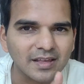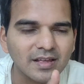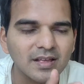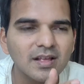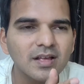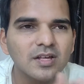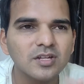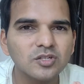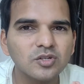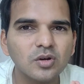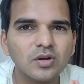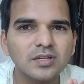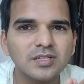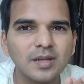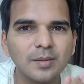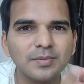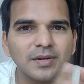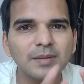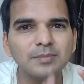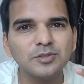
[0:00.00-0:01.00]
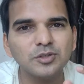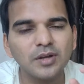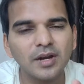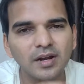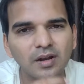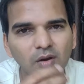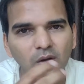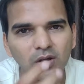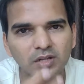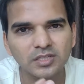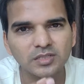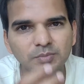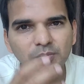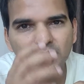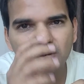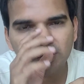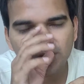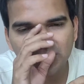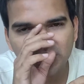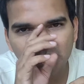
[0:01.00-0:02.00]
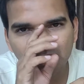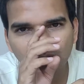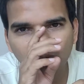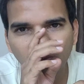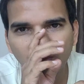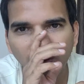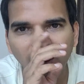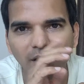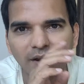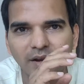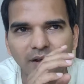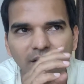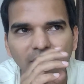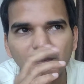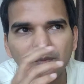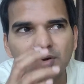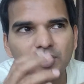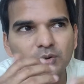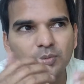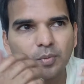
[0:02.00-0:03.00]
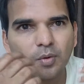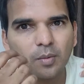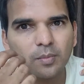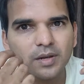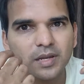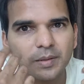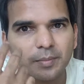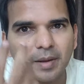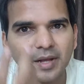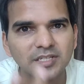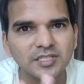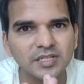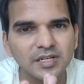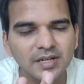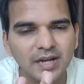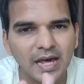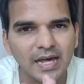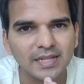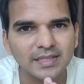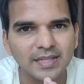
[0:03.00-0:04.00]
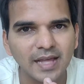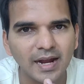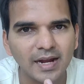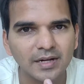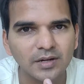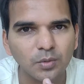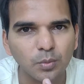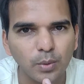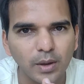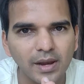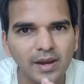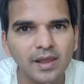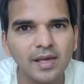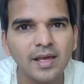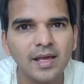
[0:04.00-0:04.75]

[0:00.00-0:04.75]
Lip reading: So sometimes you get lost because you are unable to probably imagine it that well